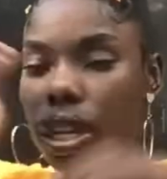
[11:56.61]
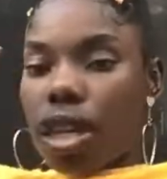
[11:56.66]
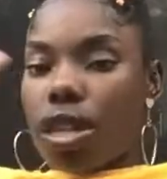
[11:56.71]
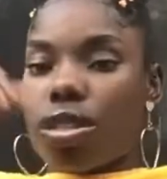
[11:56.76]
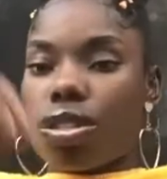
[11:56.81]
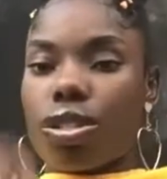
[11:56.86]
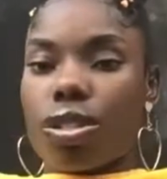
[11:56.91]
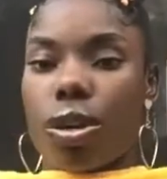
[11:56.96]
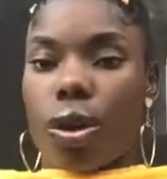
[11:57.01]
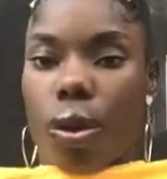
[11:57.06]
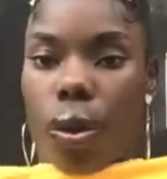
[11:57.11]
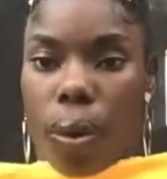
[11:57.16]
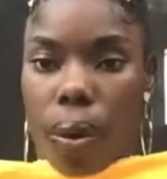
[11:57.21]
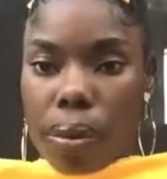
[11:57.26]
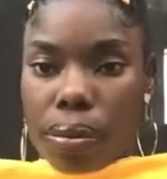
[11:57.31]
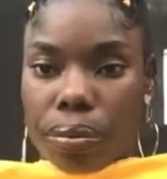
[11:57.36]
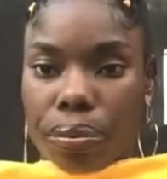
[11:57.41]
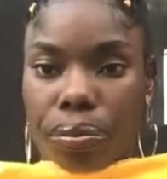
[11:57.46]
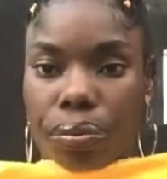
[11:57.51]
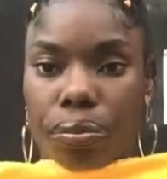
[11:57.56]
And so
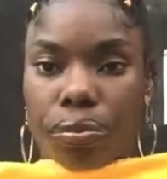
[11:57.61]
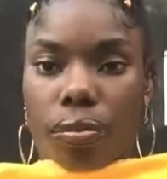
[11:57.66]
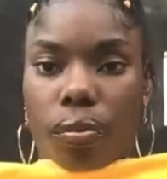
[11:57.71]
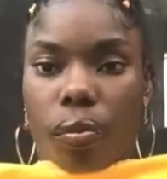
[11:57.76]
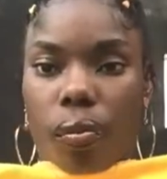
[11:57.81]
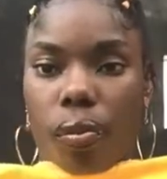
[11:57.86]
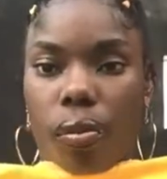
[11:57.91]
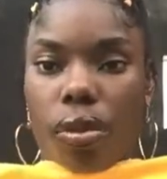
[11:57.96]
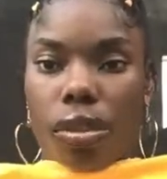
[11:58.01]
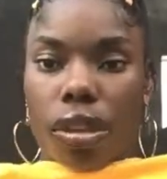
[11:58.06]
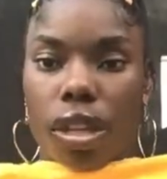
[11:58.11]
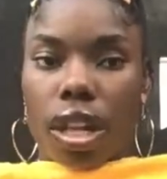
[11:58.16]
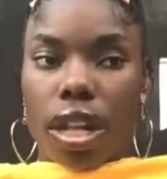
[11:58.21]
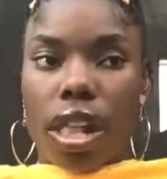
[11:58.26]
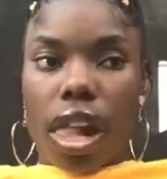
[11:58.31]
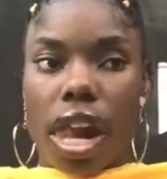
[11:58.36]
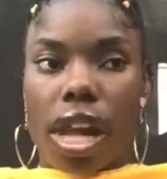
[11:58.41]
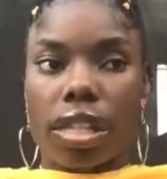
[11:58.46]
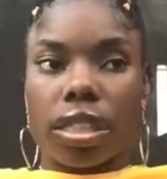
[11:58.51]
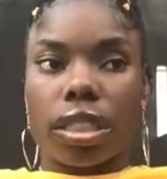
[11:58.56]

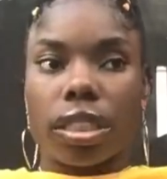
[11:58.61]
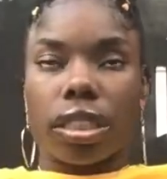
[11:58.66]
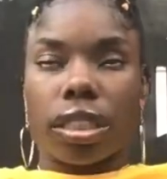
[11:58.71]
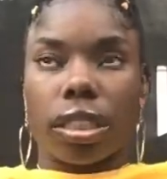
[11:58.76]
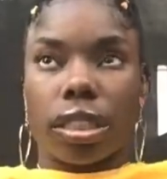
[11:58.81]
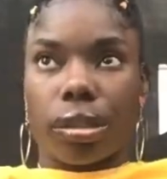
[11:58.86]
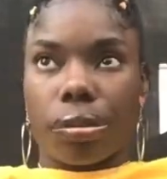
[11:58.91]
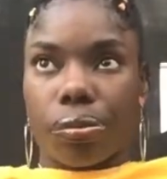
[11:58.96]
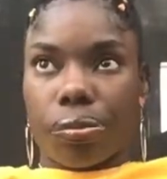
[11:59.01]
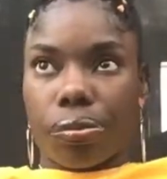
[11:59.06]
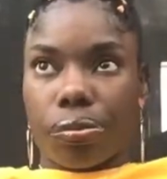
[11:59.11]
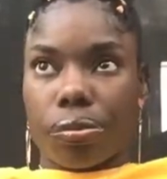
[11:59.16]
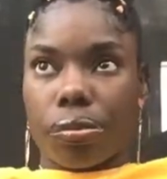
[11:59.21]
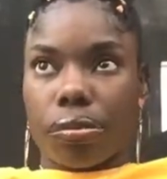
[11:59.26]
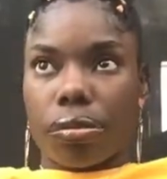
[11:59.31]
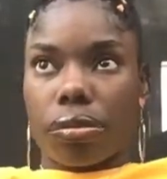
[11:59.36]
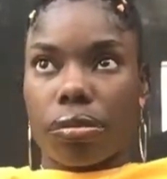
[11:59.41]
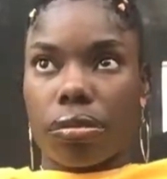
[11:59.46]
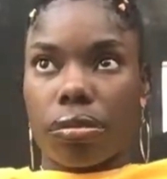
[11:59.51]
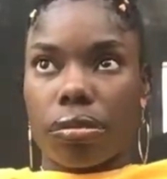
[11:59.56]
um,
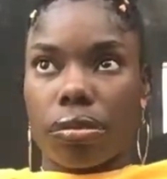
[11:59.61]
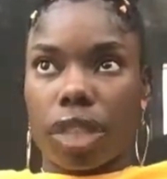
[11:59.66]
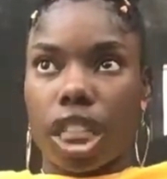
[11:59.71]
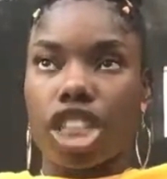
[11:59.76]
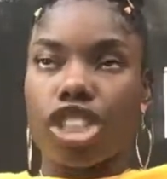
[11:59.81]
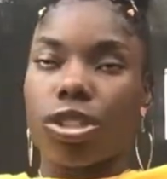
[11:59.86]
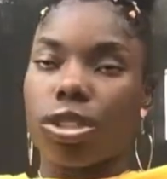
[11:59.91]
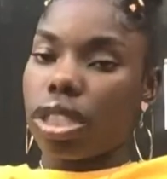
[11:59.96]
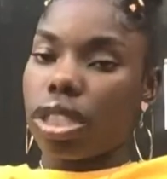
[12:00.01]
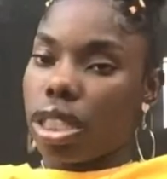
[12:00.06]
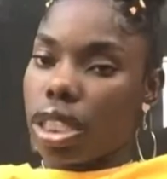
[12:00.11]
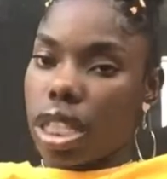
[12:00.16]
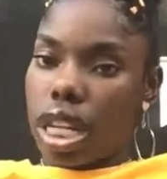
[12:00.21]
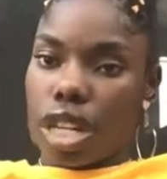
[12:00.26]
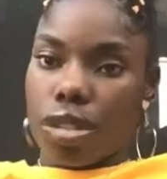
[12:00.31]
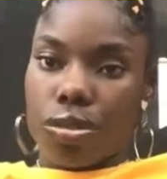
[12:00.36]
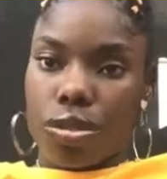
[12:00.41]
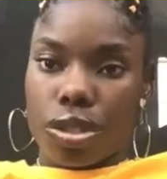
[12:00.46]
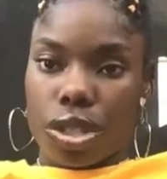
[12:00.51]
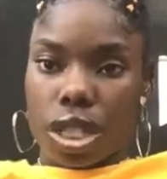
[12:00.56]
they us the
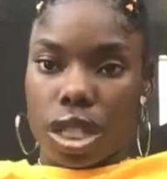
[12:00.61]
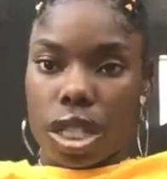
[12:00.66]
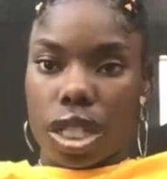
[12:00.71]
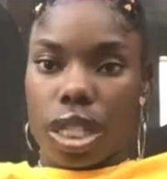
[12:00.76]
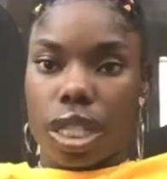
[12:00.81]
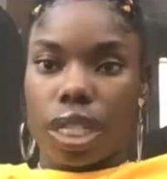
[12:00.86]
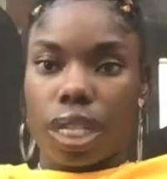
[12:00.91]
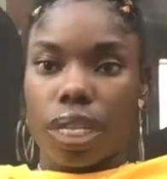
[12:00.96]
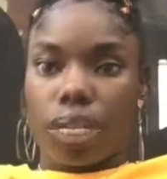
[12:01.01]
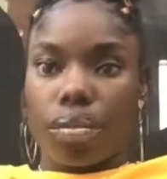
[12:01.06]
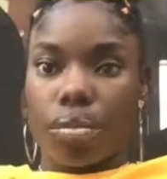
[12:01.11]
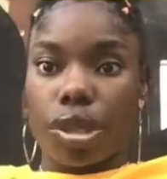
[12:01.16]
dance routine.